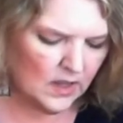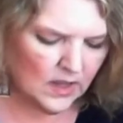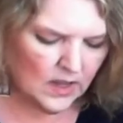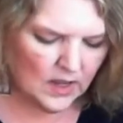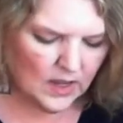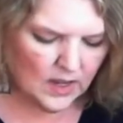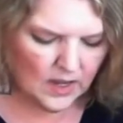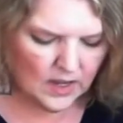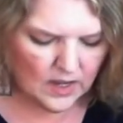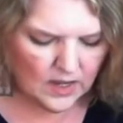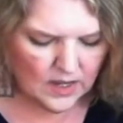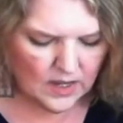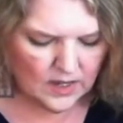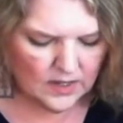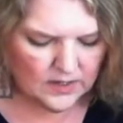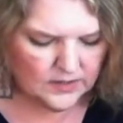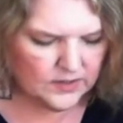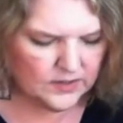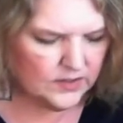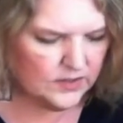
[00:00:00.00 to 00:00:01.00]

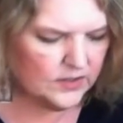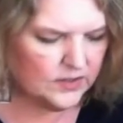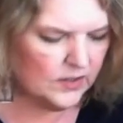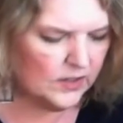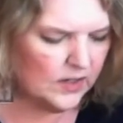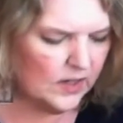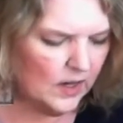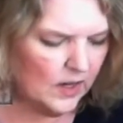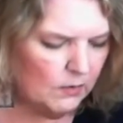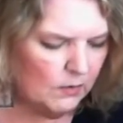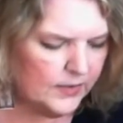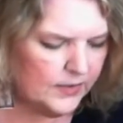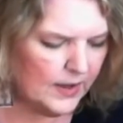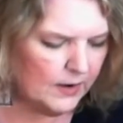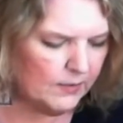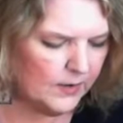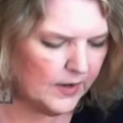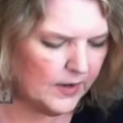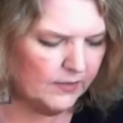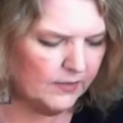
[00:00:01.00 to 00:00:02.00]
And to go with that,
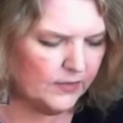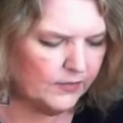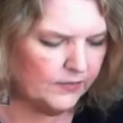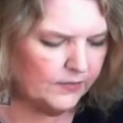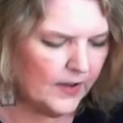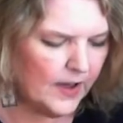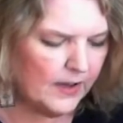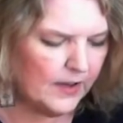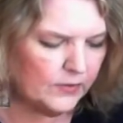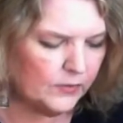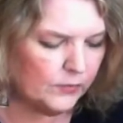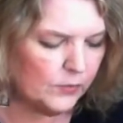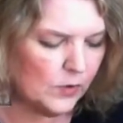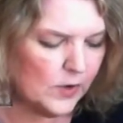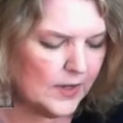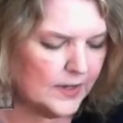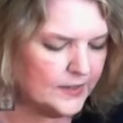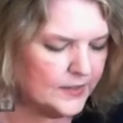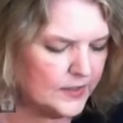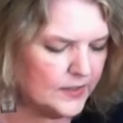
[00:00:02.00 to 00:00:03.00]
we have the Five of
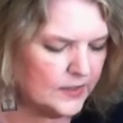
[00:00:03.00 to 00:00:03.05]
Wands.